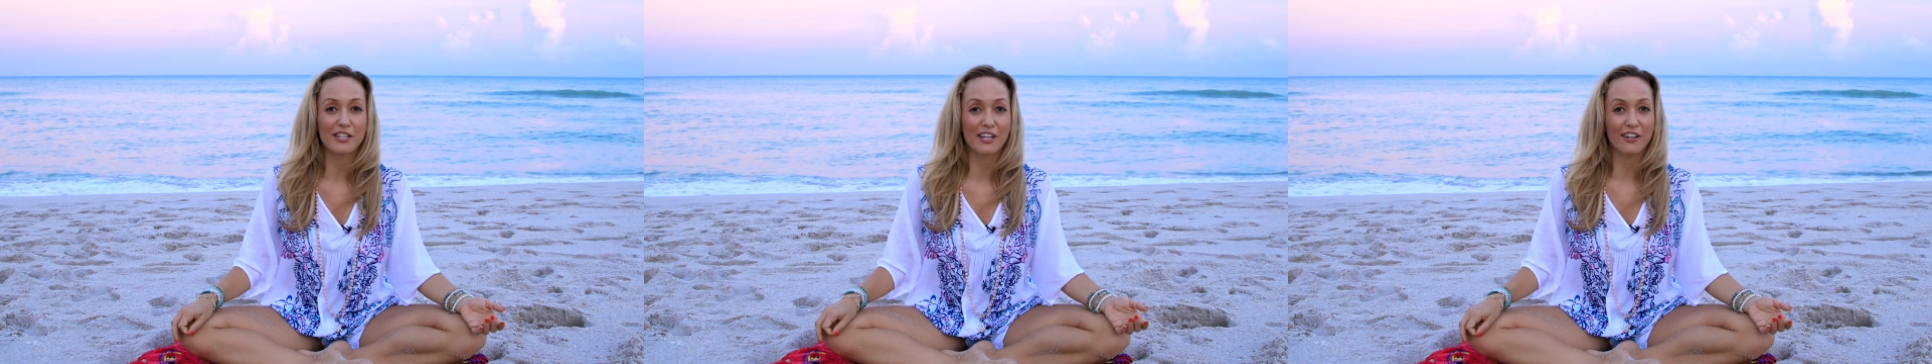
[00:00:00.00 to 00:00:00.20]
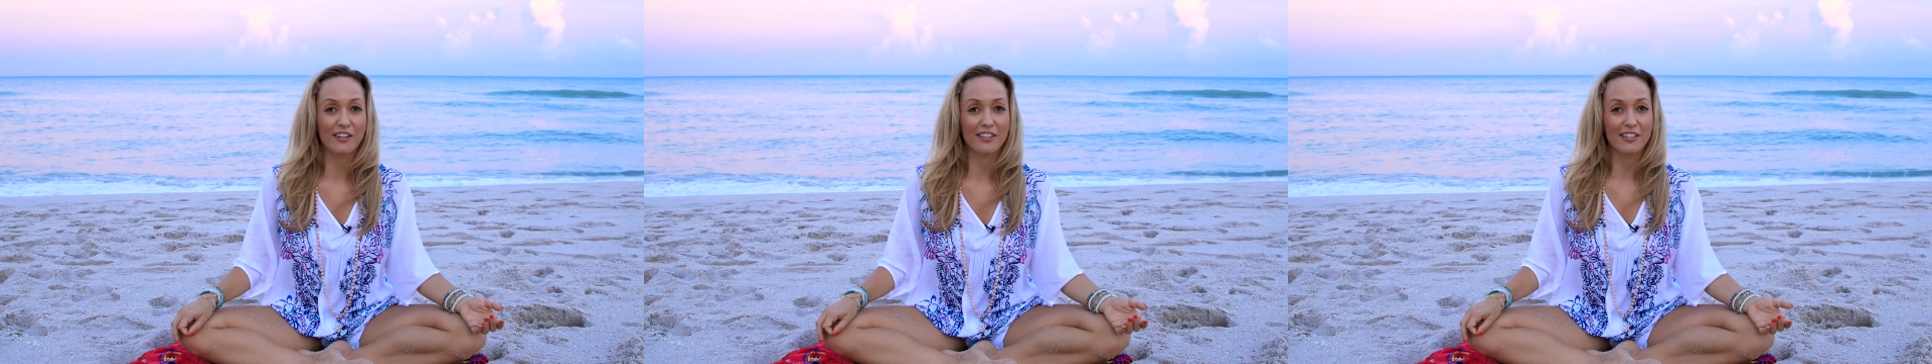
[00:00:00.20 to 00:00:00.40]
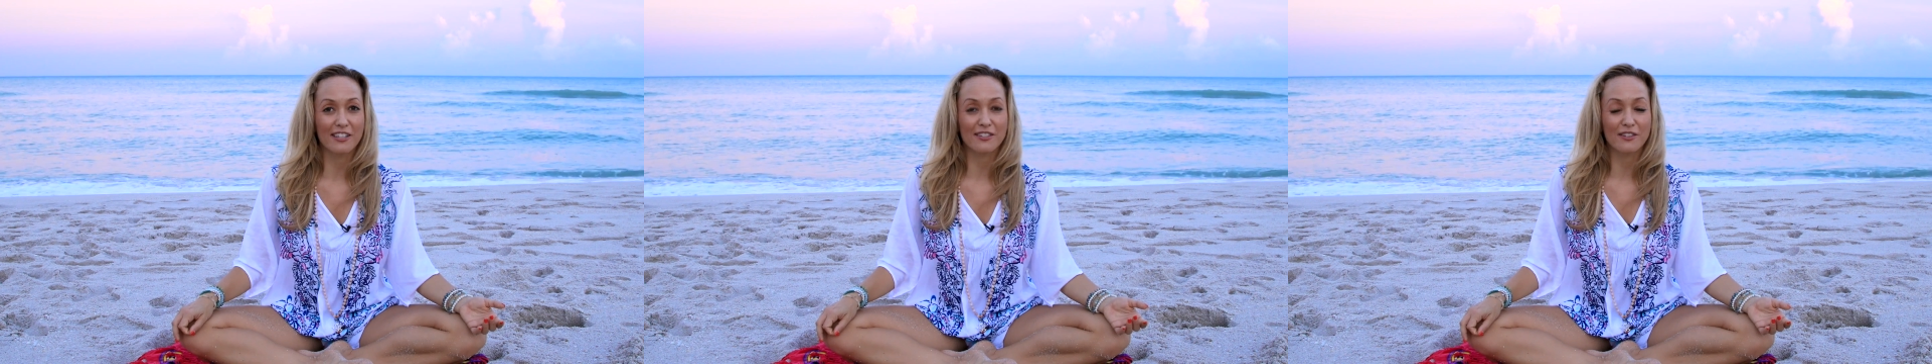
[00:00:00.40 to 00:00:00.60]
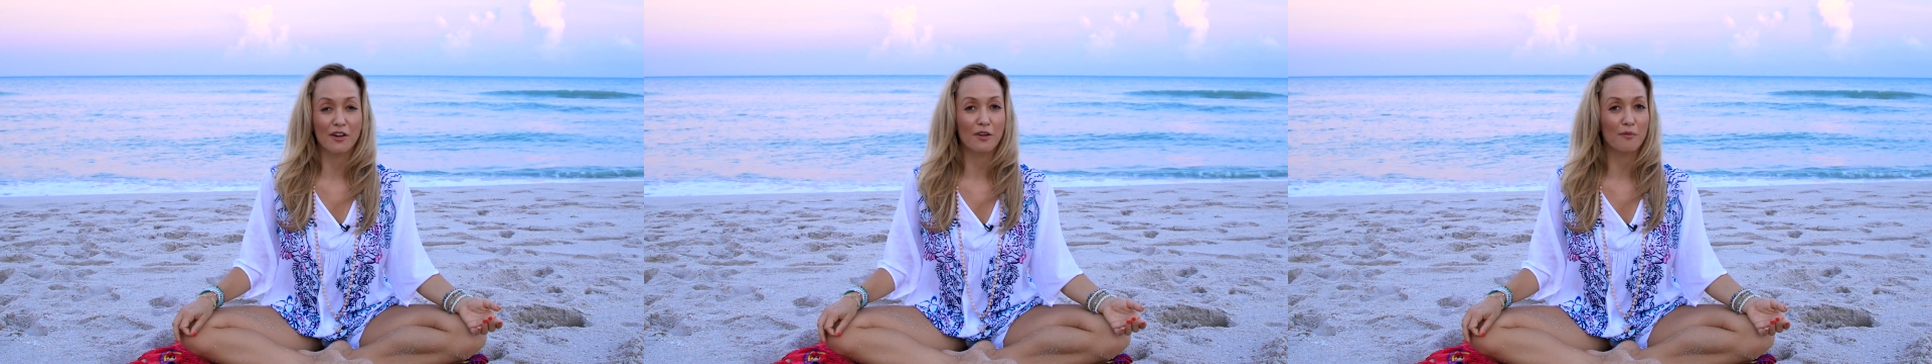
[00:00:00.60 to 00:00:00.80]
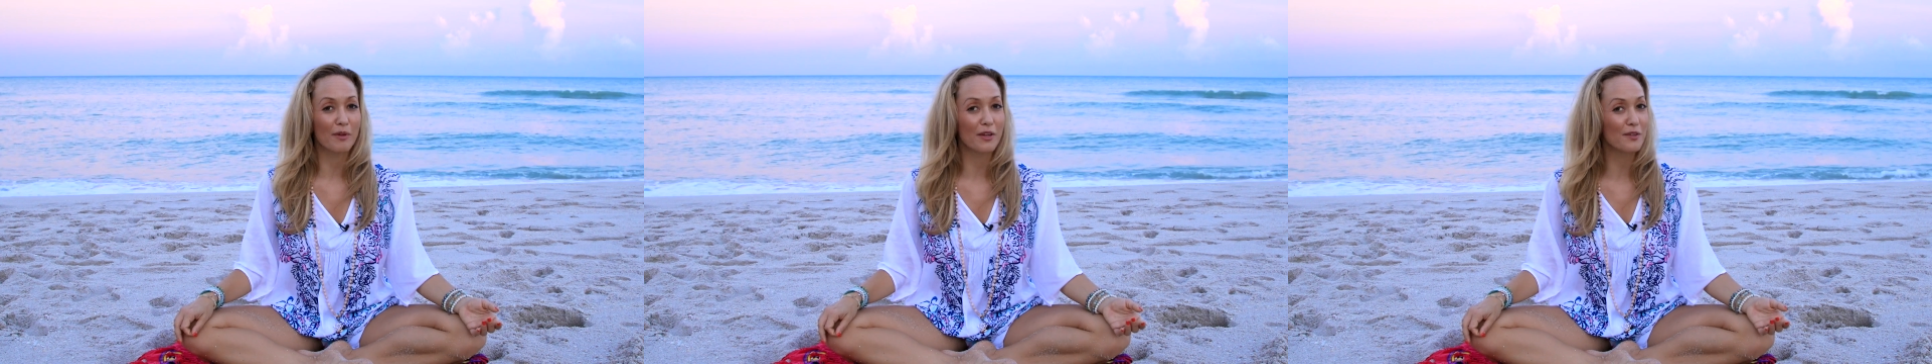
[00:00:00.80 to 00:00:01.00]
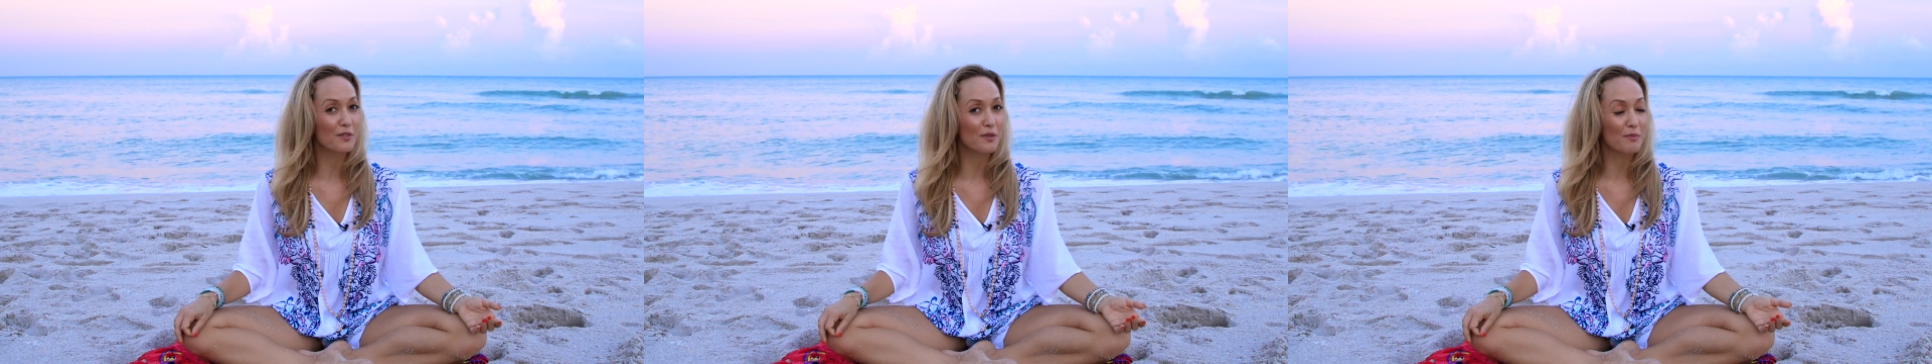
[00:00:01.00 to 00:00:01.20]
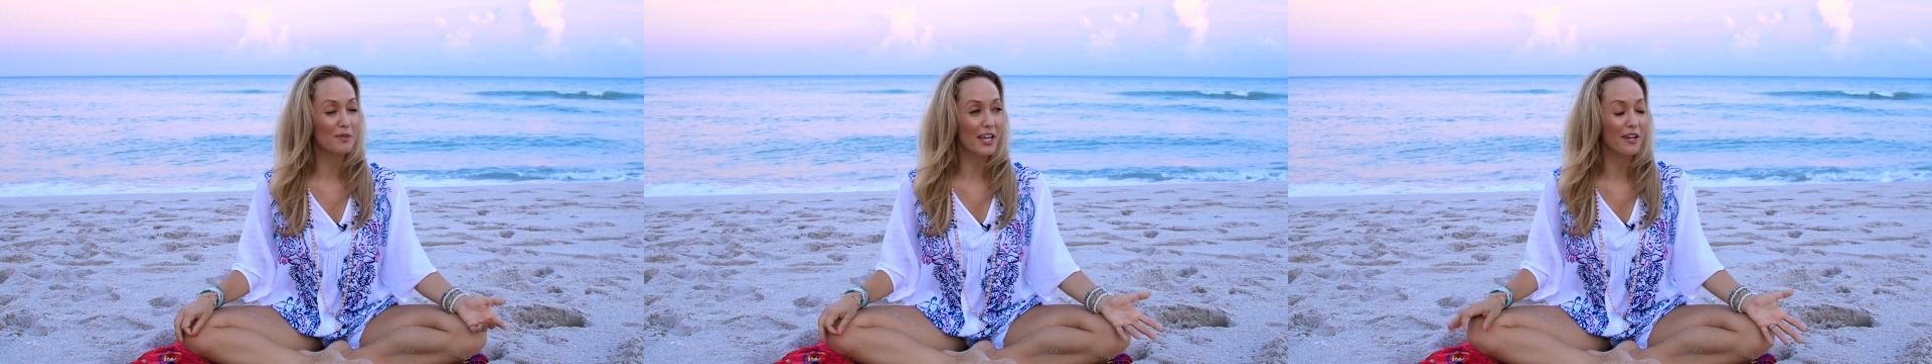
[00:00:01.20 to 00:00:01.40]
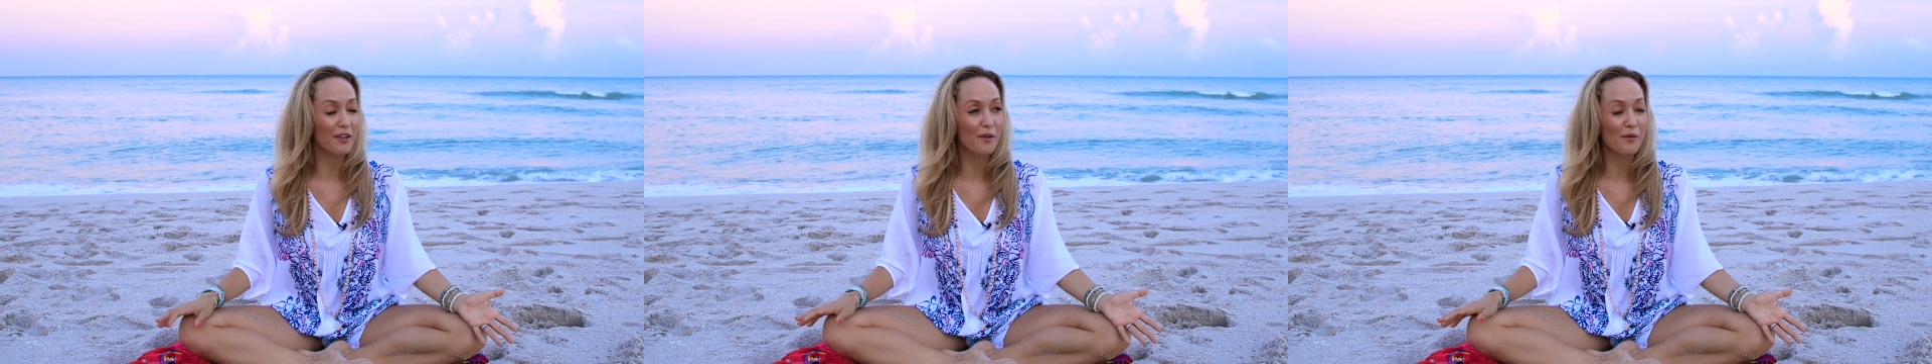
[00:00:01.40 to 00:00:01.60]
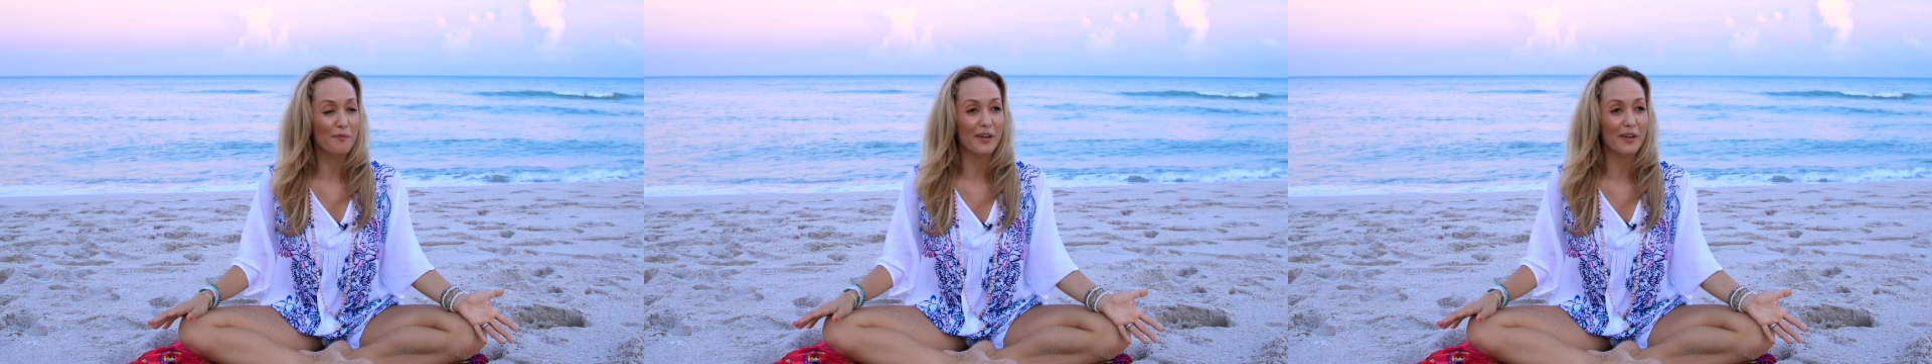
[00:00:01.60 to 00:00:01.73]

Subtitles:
sharing these on my YouTube channel,